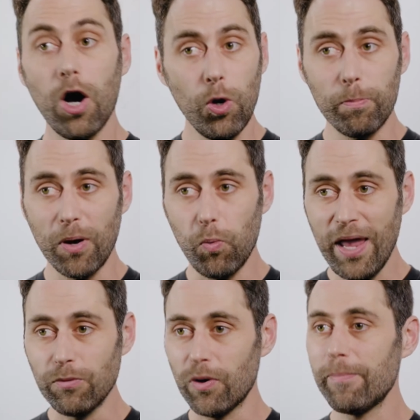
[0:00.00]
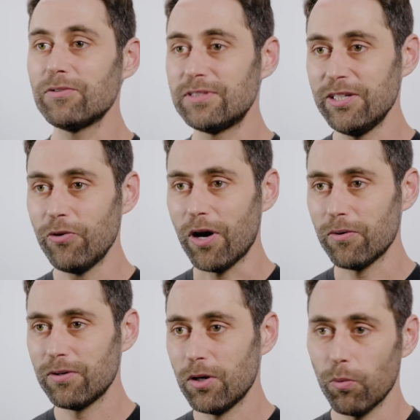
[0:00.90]
Oh, but wait, what about zero?
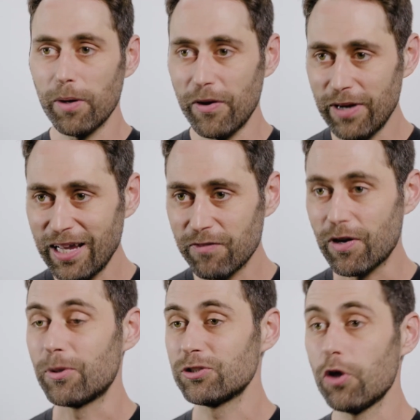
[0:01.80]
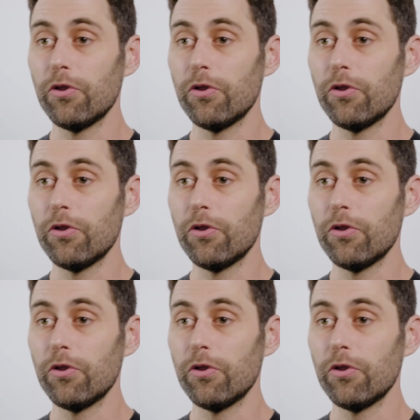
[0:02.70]
What about negative numbers?